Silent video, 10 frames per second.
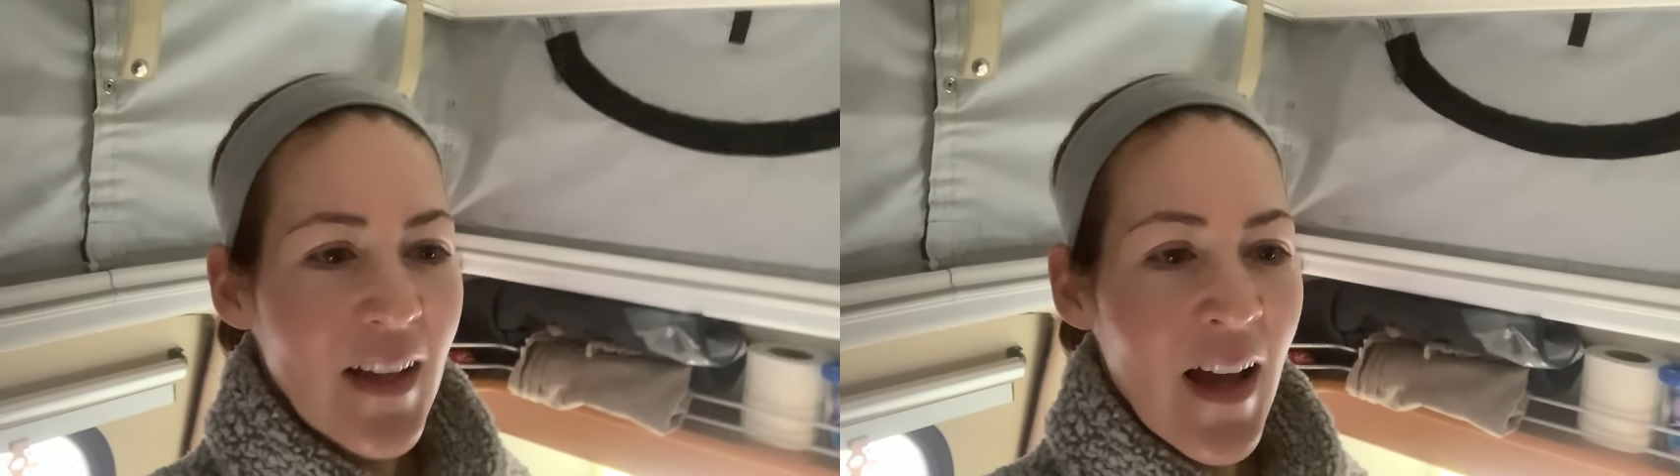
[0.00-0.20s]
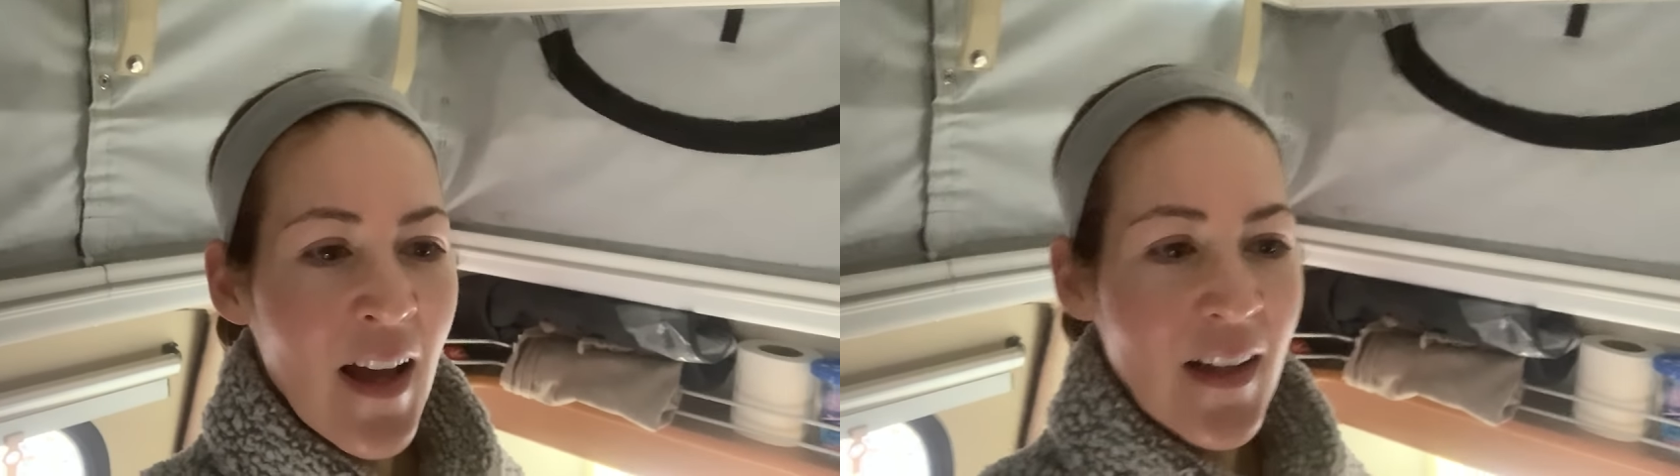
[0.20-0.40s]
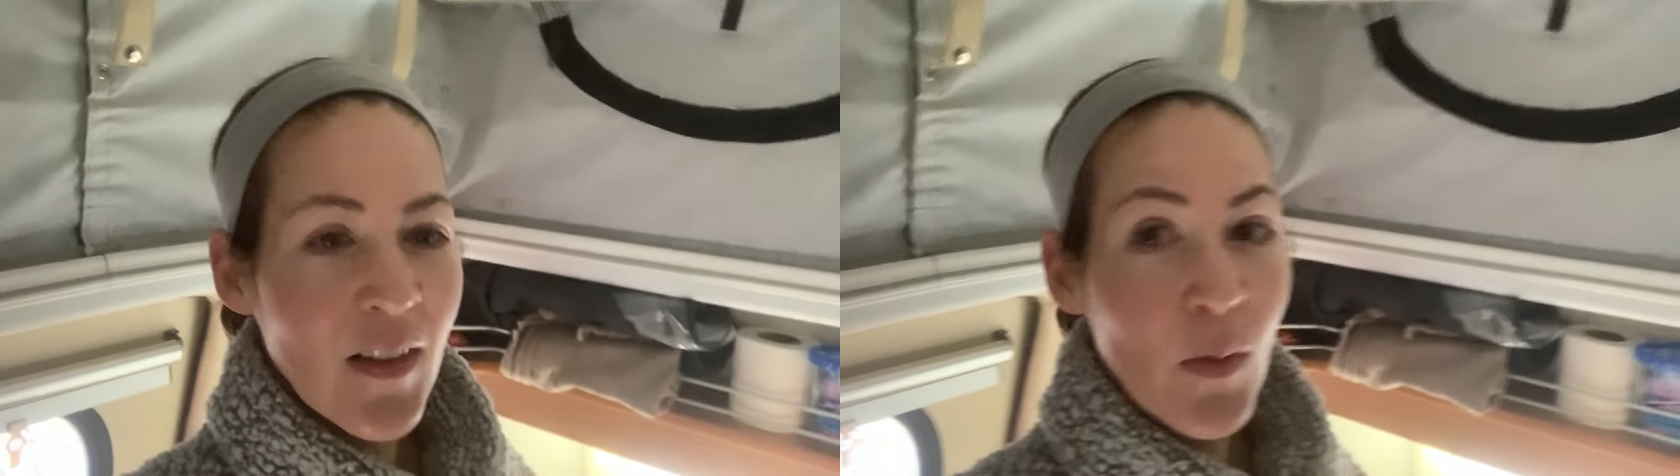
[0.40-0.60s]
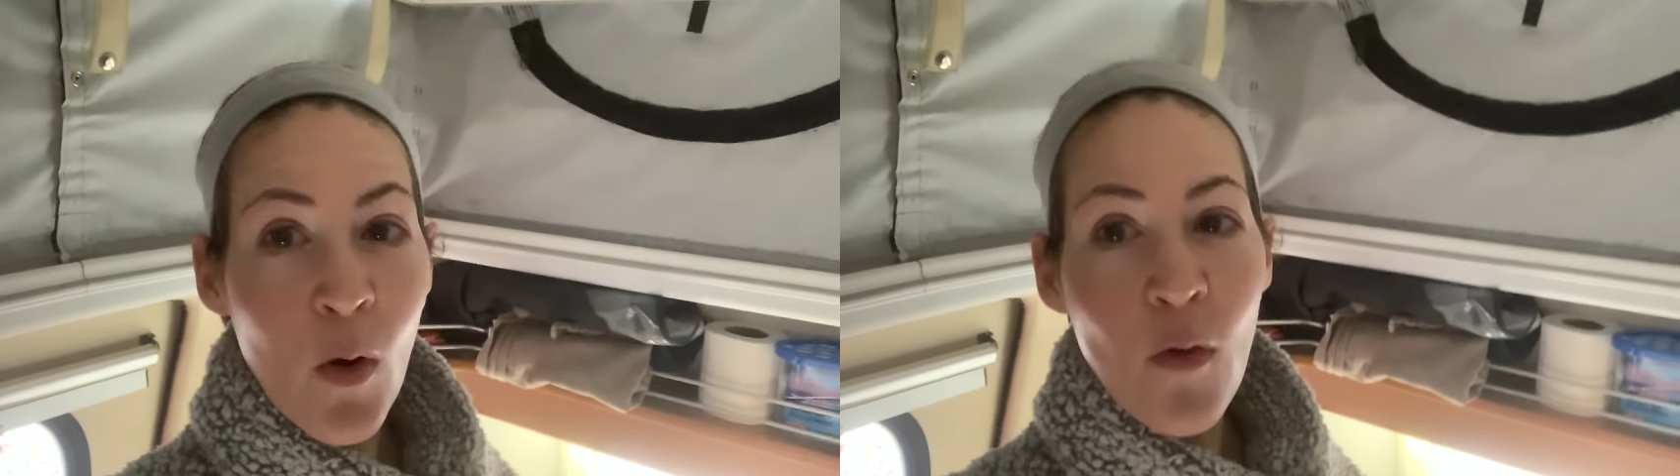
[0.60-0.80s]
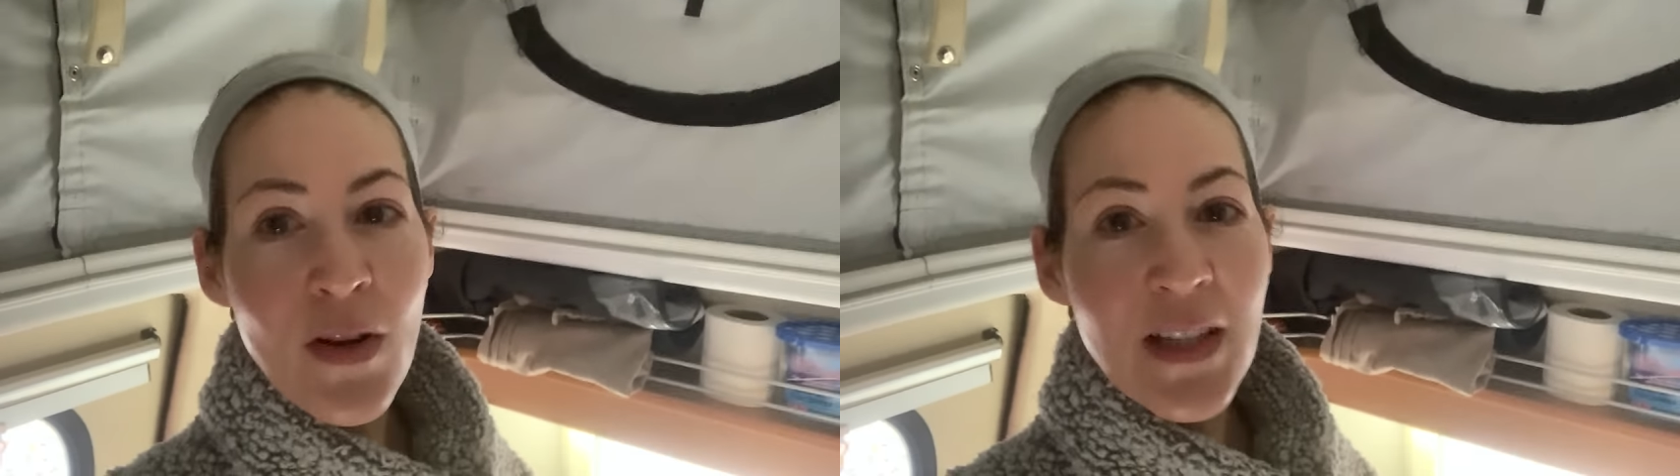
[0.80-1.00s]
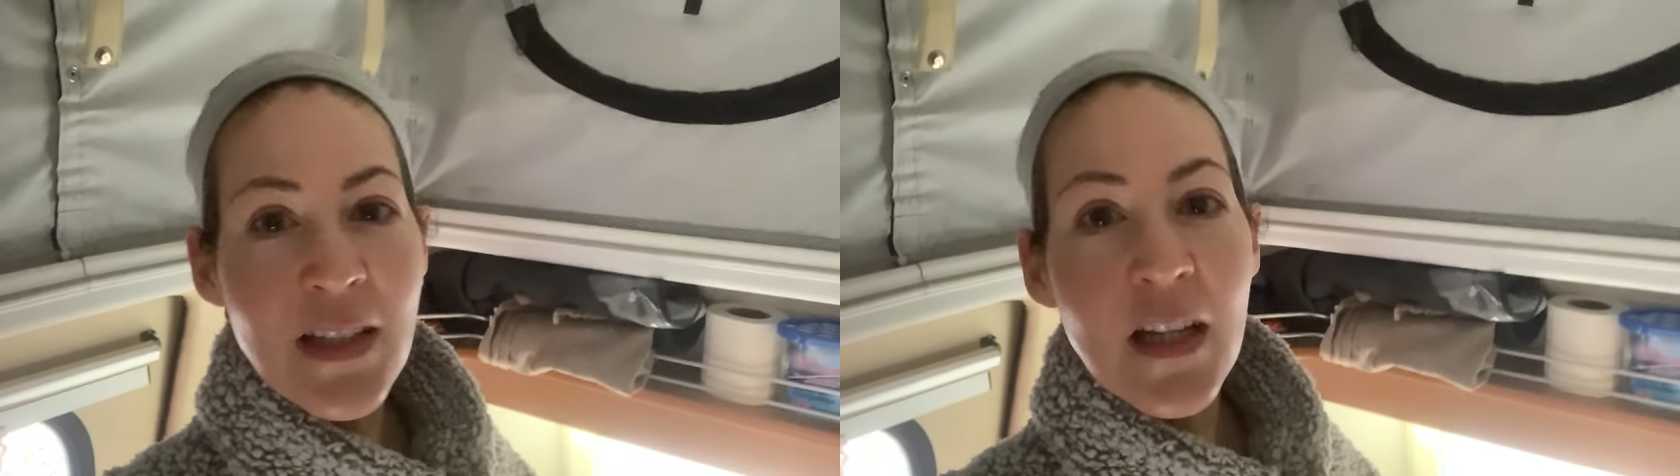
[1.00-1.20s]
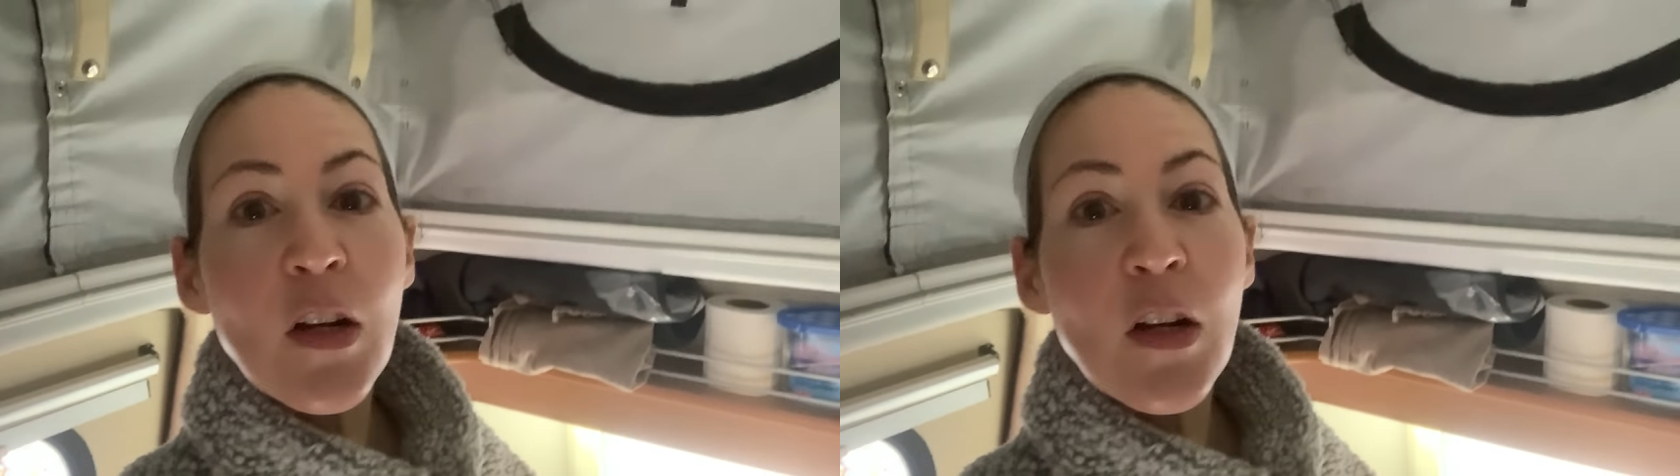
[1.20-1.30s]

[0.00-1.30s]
and the water is indeed